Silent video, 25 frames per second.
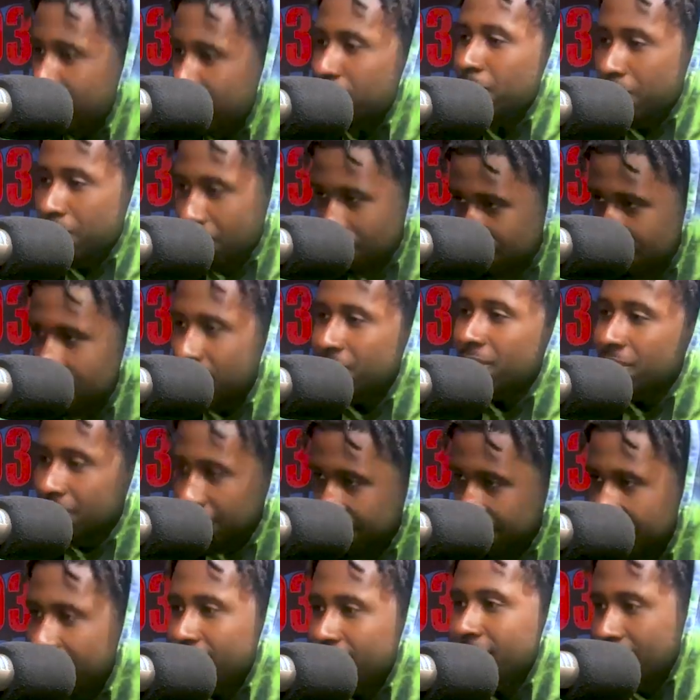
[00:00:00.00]
like
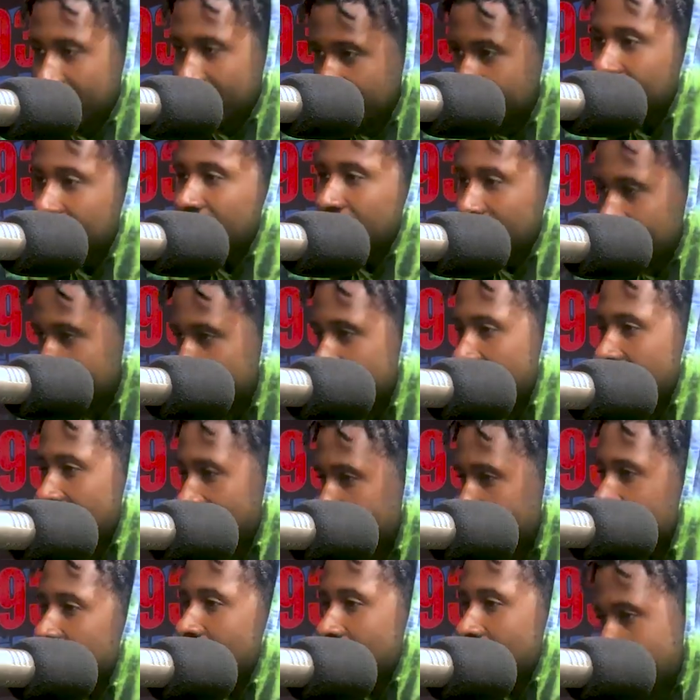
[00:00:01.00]
all types of
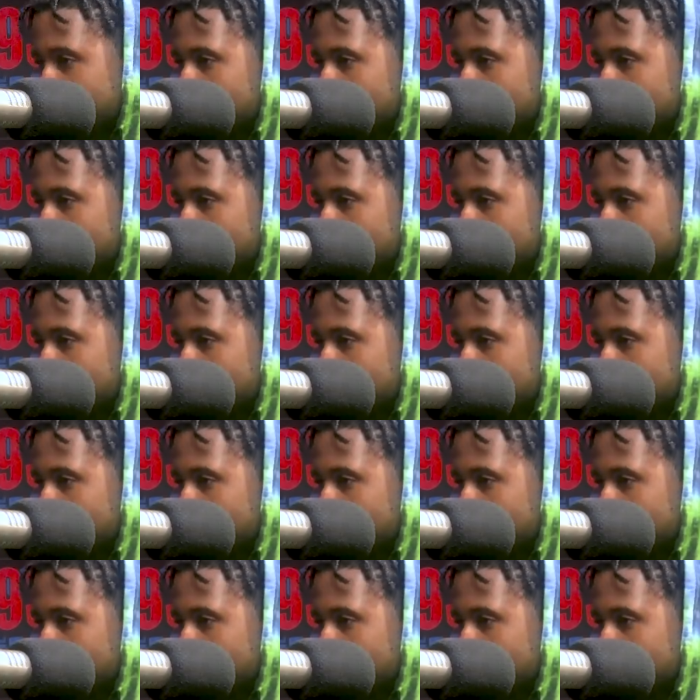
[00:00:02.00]
people. Like, I